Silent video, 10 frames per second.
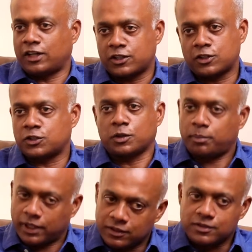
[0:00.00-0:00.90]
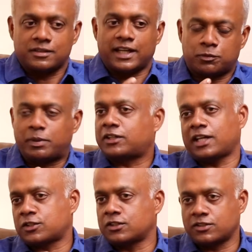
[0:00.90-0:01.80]
in relationship, and there's
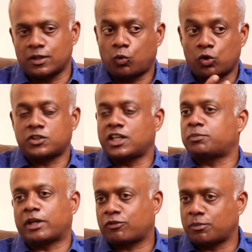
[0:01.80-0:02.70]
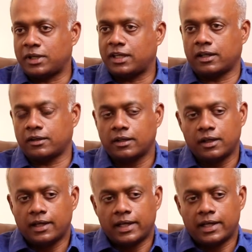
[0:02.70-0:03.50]
expectations, and what does she expect from me? And